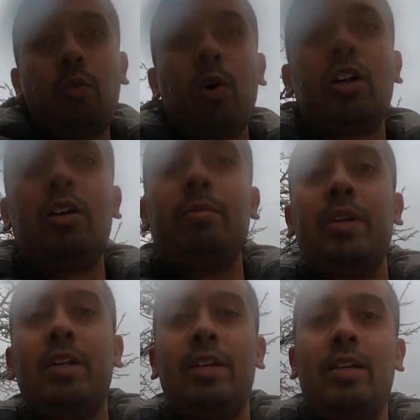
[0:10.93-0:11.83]
Welcome.
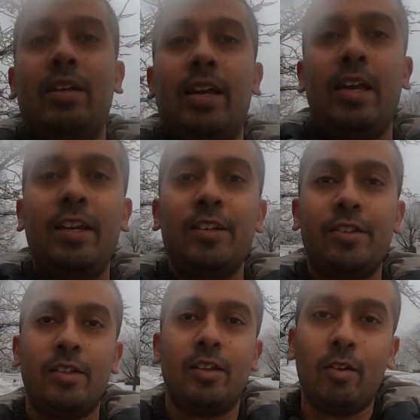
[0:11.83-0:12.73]
It is
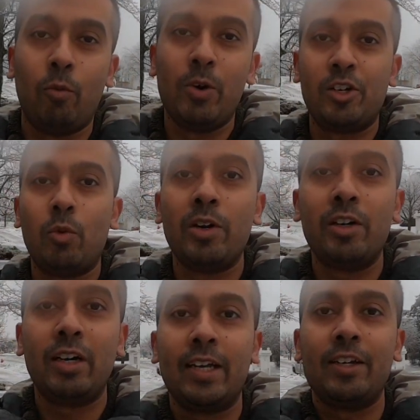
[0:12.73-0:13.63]
Winter
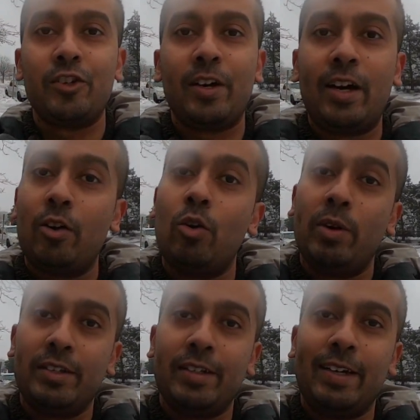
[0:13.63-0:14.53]
Wonderland in Chicago once